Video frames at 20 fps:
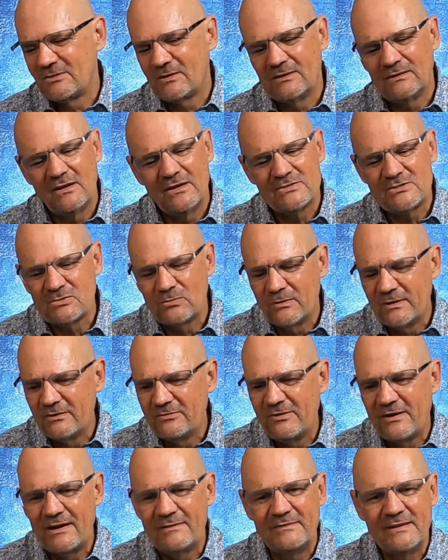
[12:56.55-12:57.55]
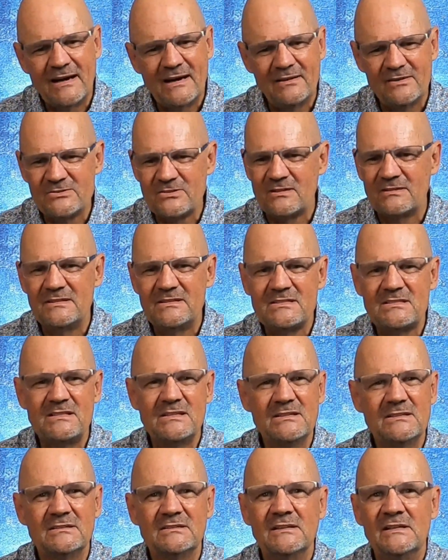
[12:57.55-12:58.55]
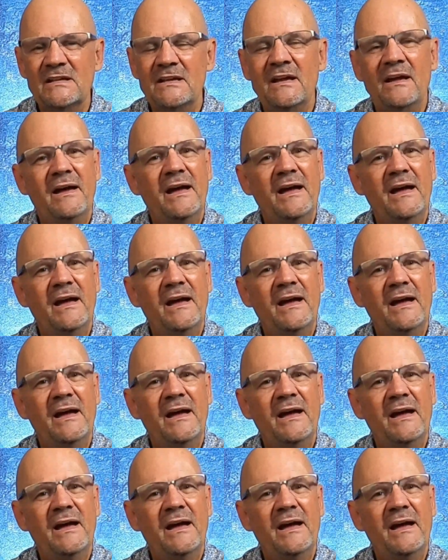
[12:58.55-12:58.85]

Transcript: so I lost $25 on this deal.